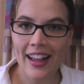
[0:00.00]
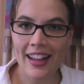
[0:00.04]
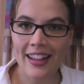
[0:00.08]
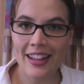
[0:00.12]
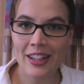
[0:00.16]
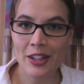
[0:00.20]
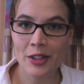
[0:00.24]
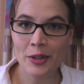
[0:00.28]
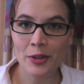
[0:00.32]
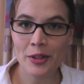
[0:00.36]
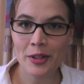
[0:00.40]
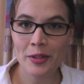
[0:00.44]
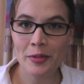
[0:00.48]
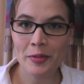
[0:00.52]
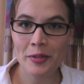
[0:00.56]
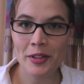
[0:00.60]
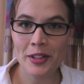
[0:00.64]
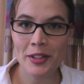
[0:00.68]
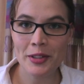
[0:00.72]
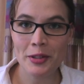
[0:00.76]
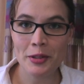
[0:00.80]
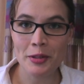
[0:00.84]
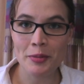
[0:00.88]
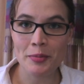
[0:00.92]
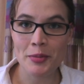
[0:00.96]
Hello and
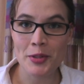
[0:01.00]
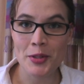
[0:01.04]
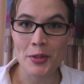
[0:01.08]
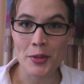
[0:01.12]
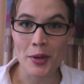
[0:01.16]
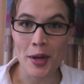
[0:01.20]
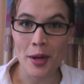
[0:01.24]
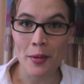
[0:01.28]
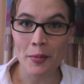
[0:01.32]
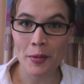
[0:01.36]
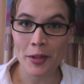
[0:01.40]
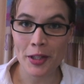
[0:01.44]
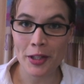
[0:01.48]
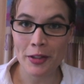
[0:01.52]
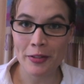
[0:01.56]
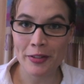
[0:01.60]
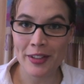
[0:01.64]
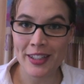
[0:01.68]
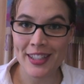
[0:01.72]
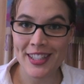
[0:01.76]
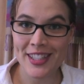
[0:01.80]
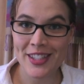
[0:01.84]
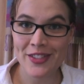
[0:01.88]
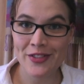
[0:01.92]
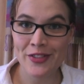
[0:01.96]
welcome to Emily
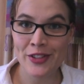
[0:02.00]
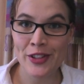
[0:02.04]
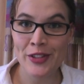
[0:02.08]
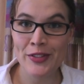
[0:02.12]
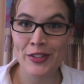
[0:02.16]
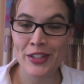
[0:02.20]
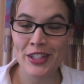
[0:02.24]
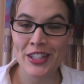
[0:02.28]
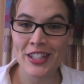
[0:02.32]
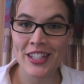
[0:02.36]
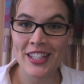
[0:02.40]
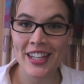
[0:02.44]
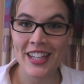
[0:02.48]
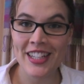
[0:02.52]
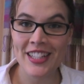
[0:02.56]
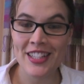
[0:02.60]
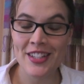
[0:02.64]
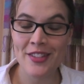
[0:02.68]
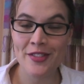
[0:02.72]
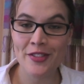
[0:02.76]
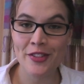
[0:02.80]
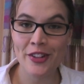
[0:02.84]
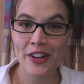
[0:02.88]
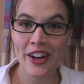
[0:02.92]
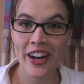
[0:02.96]
Reads 50 Shades
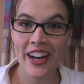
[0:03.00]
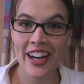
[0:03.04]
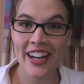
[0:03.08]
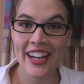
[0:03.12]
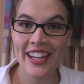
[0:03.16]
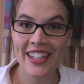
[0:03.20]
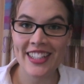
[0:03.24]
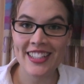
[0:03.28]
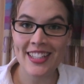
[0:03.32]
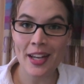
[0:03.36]
of Grey,